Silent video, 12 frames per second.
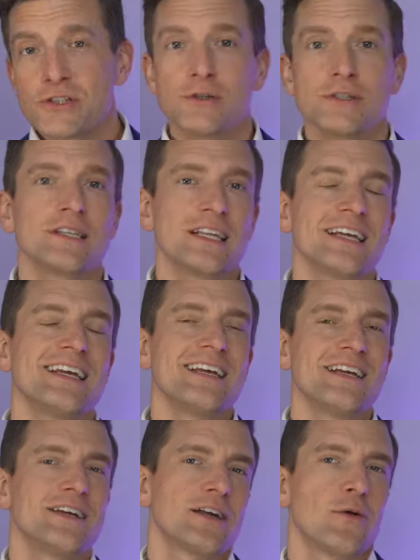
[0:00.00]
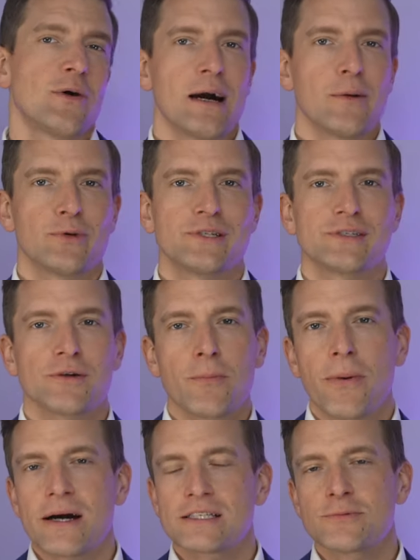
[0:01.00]
using the Eargo app, which is
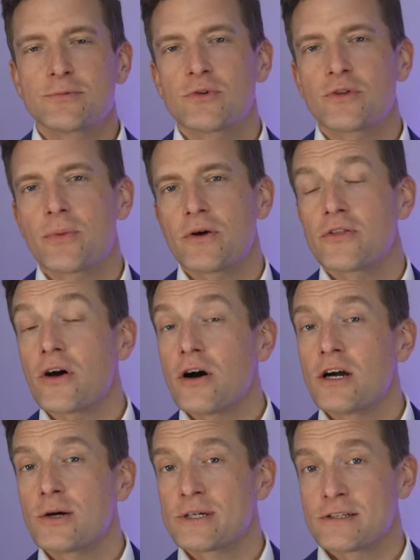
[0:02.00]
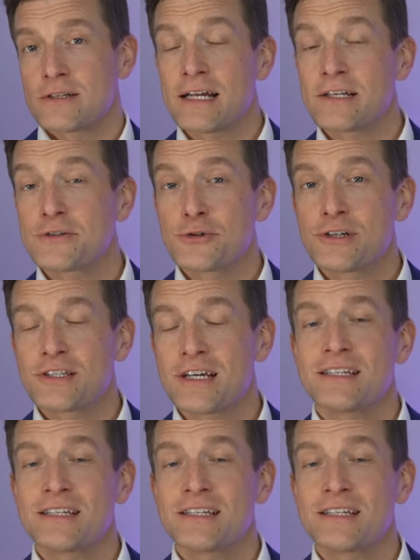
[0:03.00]
compatible with both iOS and Android,